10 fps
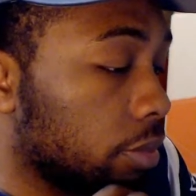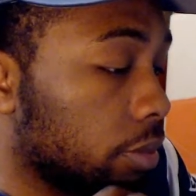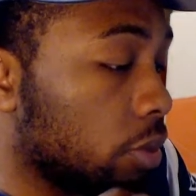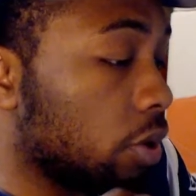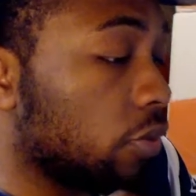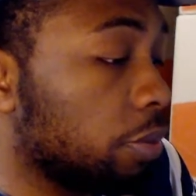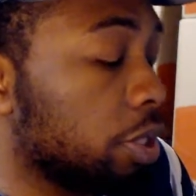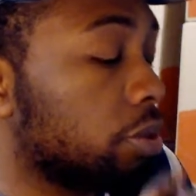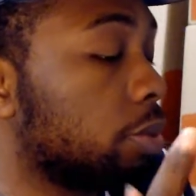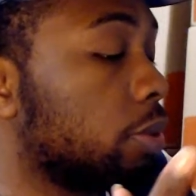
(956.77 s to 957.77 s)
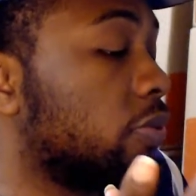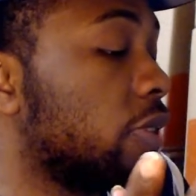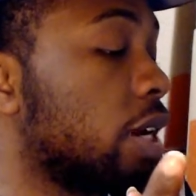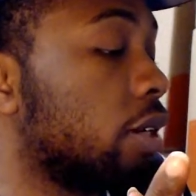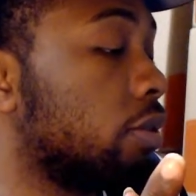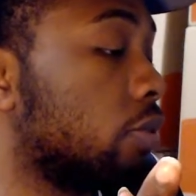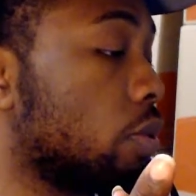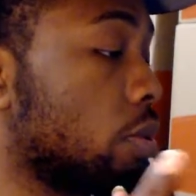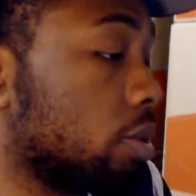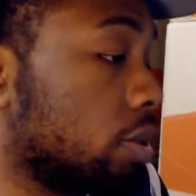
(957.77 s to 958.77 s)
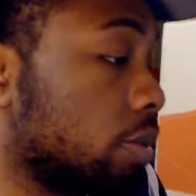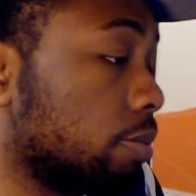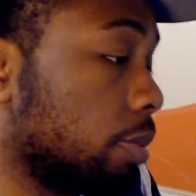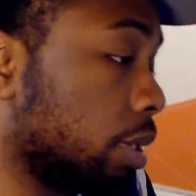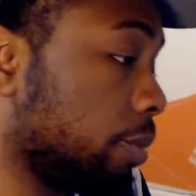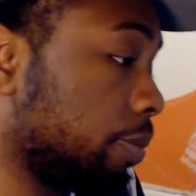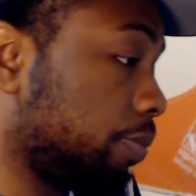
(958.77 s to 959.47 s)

More information will be provided, of course, but